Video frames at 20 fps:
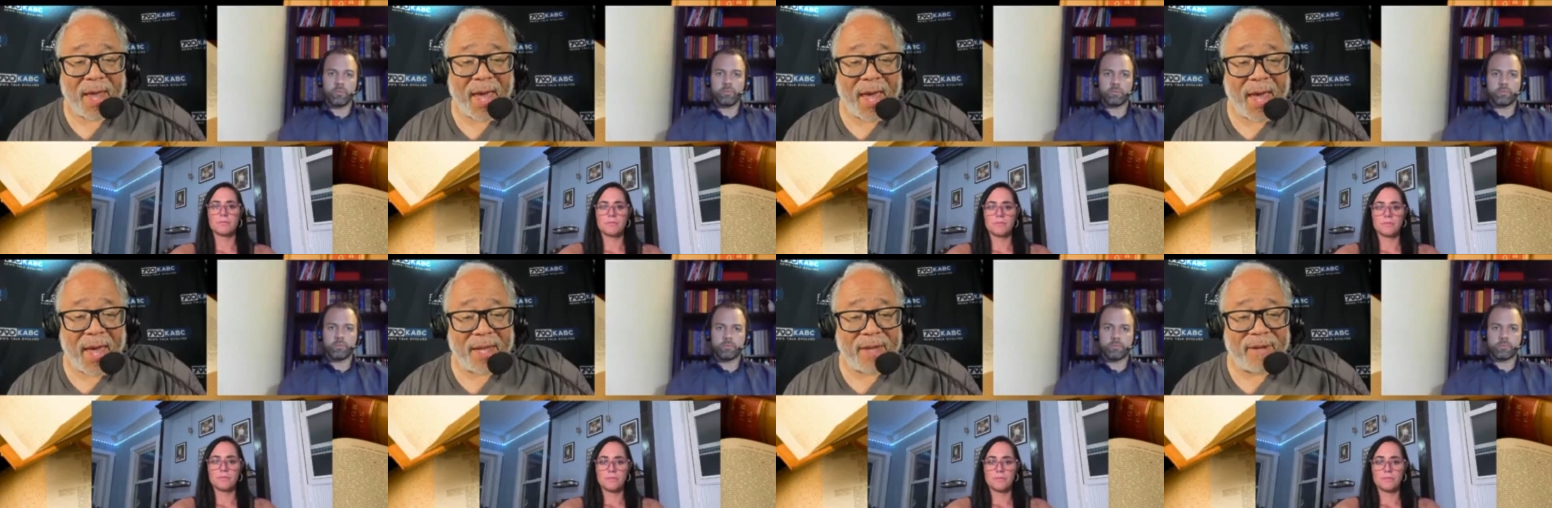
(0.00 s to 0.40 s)

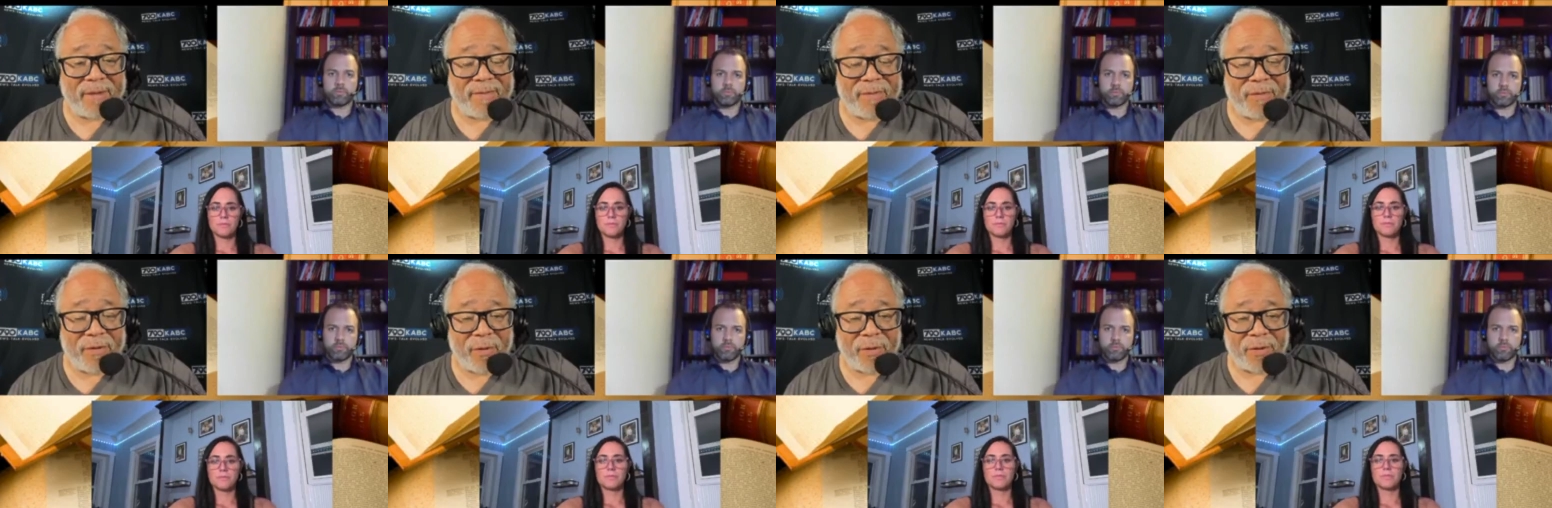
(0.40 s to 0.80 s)
Speaker 1: And
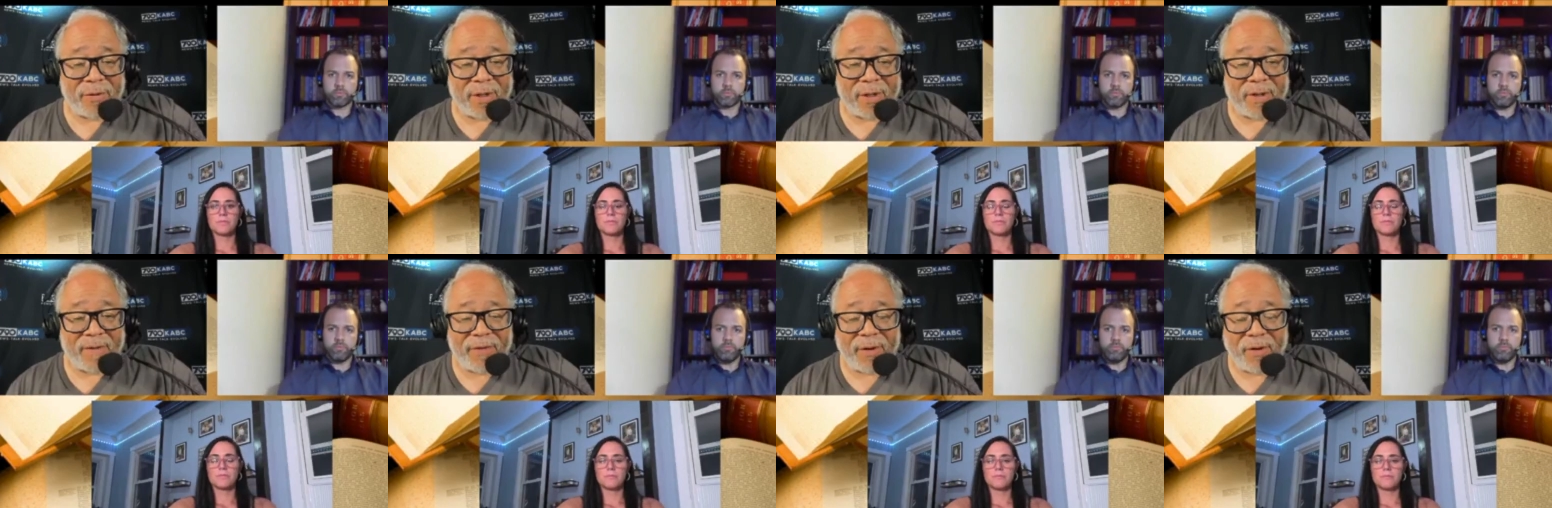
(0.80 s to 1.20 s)
if you
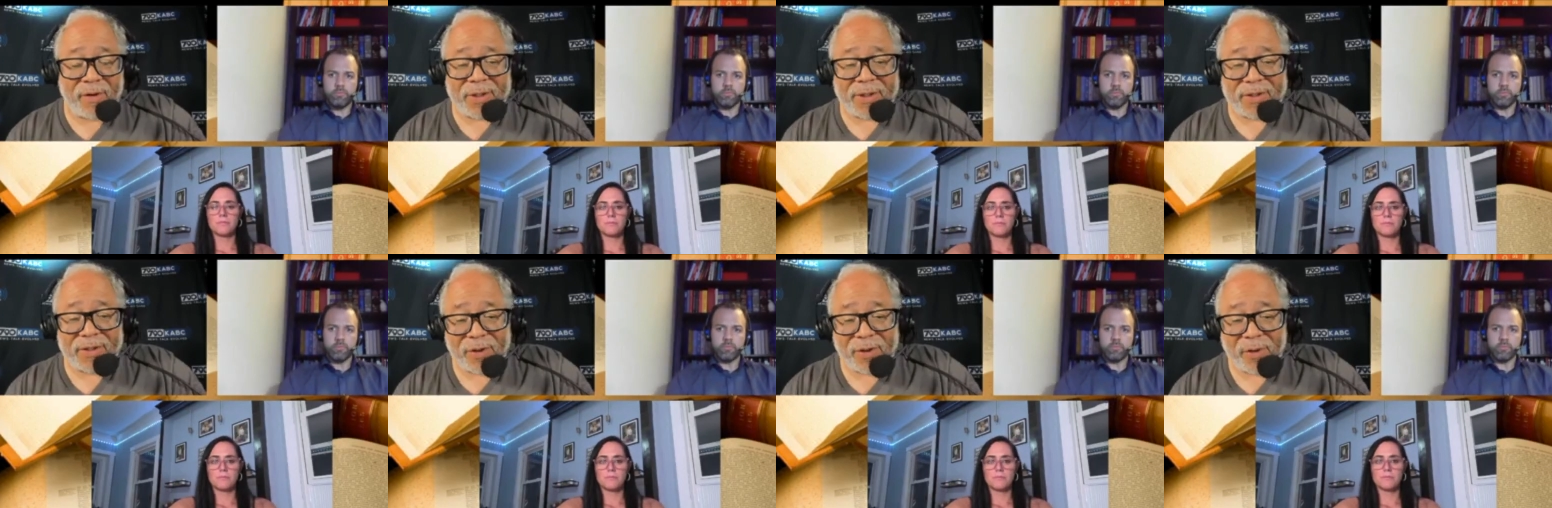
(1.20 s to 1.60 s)
if they're
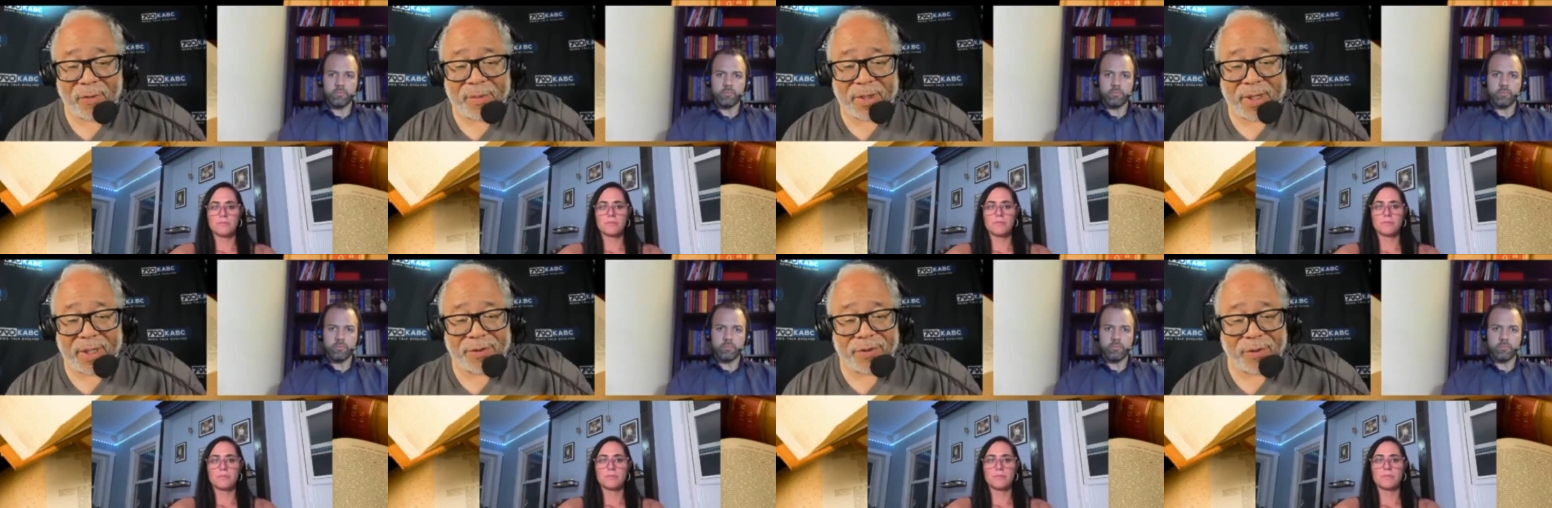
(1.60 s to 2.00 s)
going to
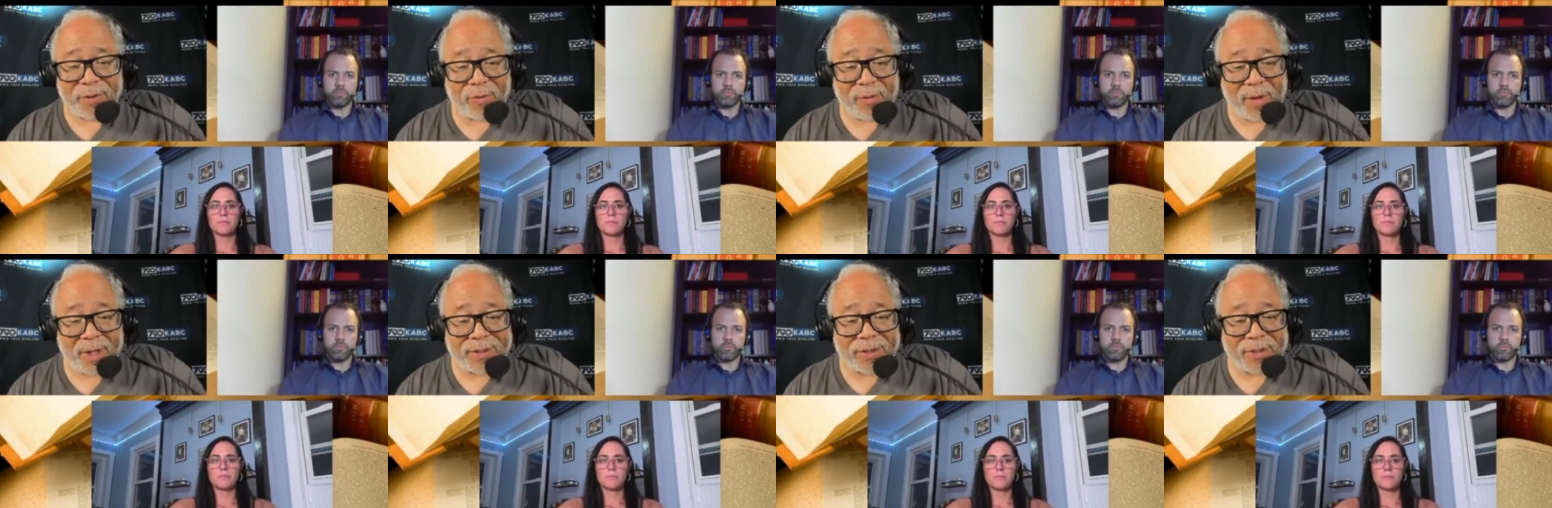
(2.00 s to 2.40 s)
terminate
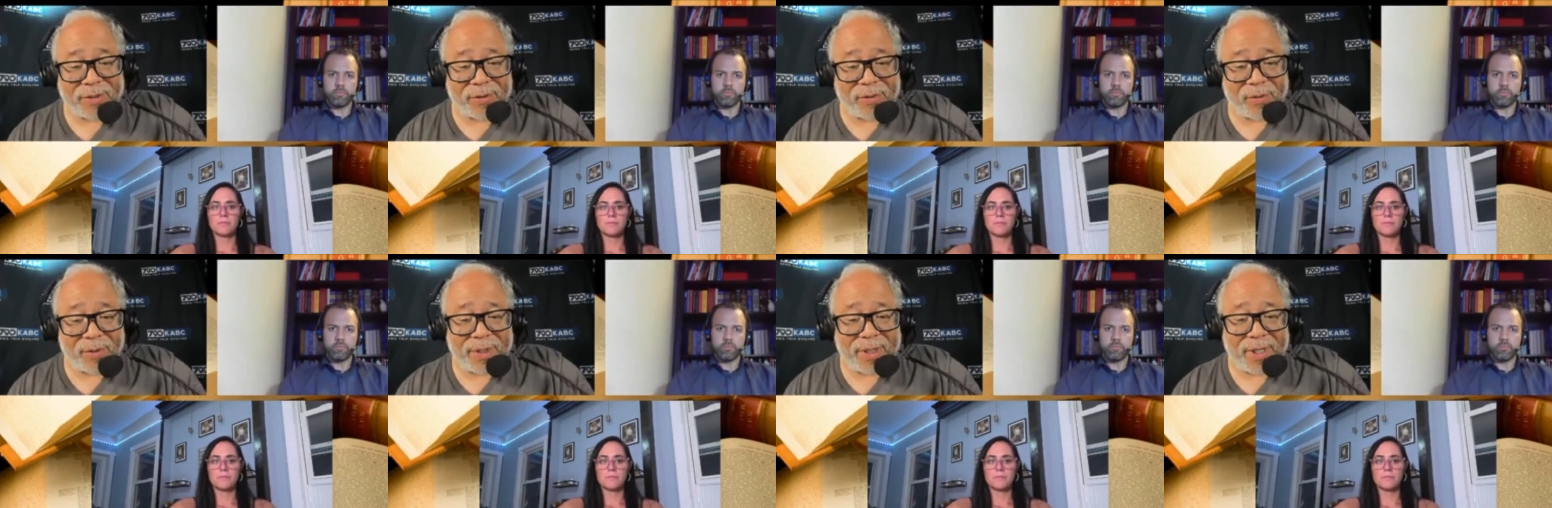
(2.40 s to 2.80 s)
your rights
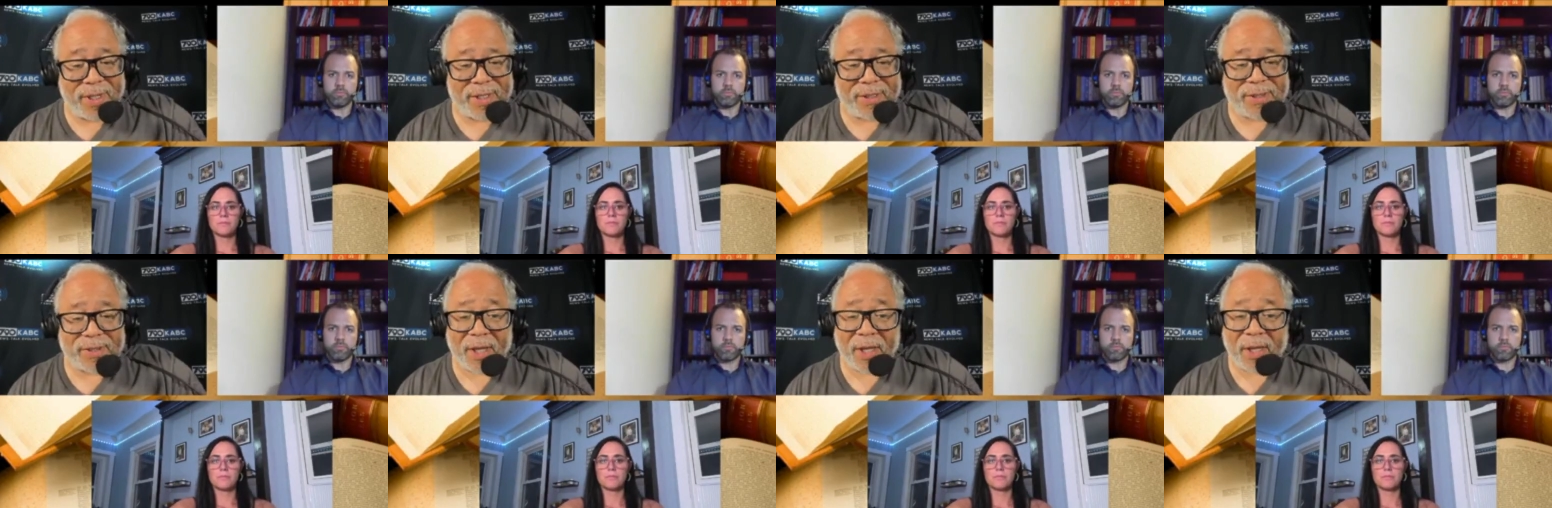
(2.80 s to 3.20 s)
in three
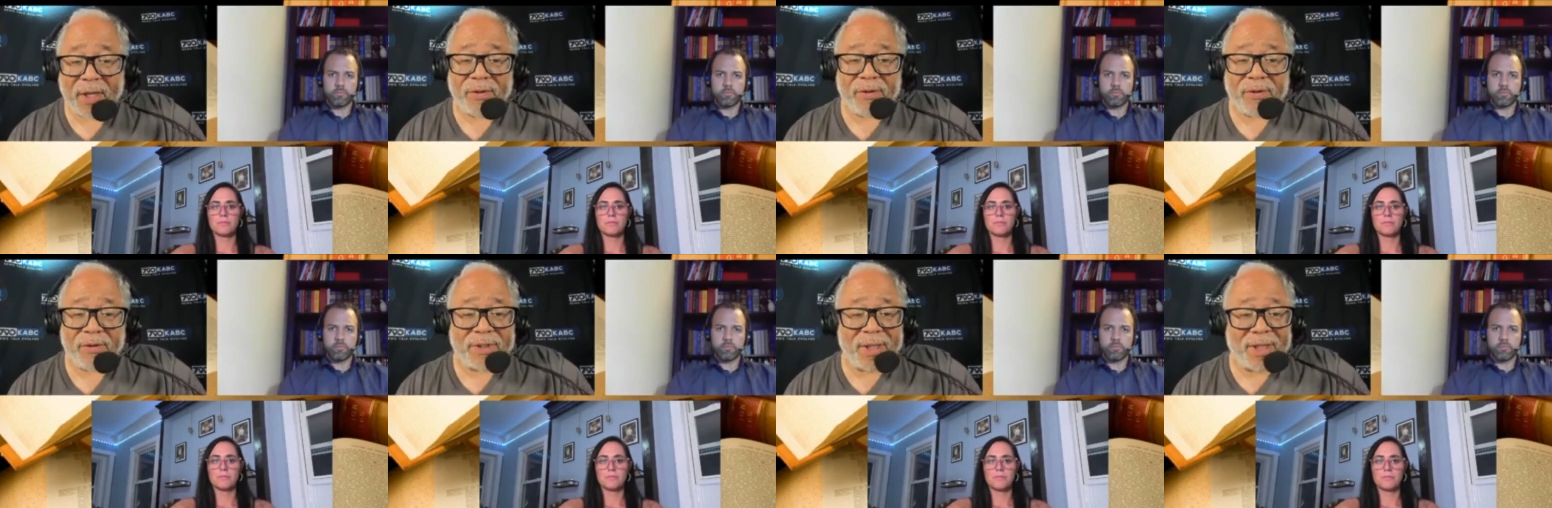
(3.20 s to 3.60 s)
days,
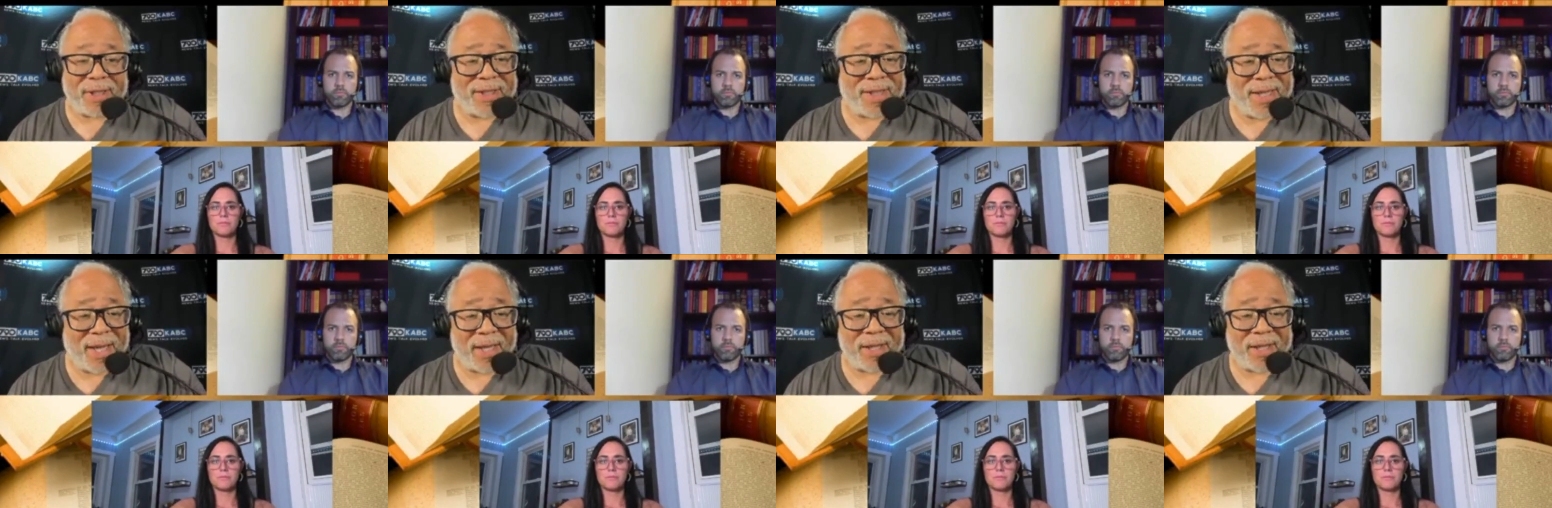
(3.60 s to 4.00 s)
there's a
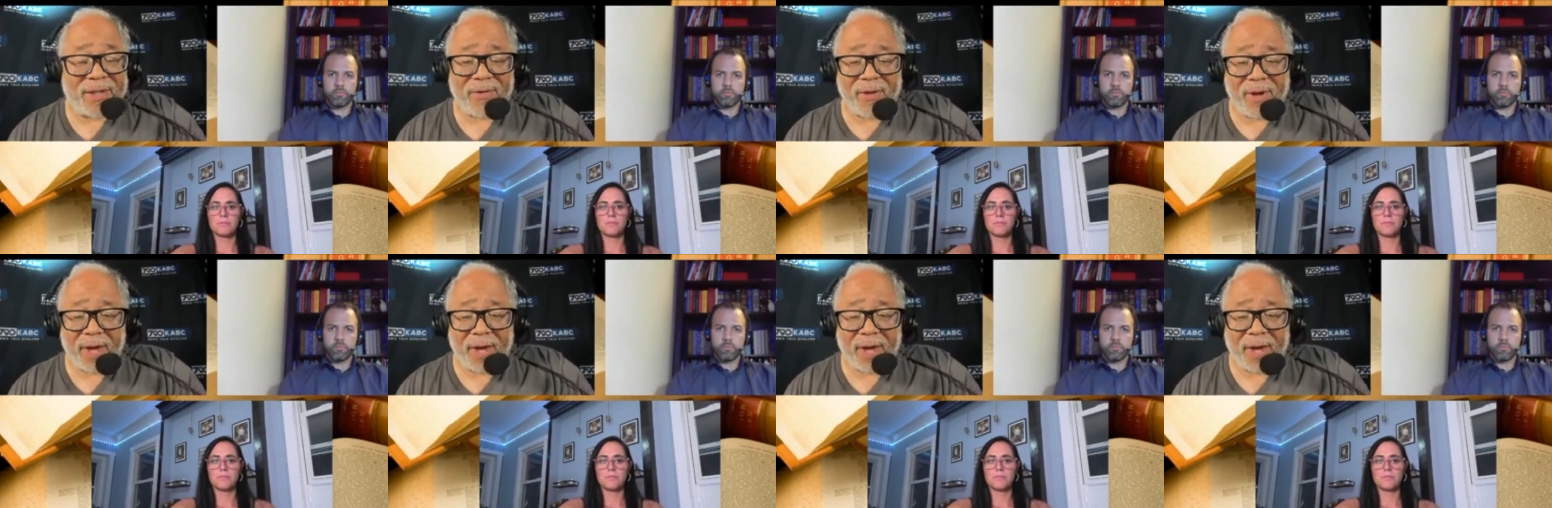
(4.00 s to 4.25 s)
lot you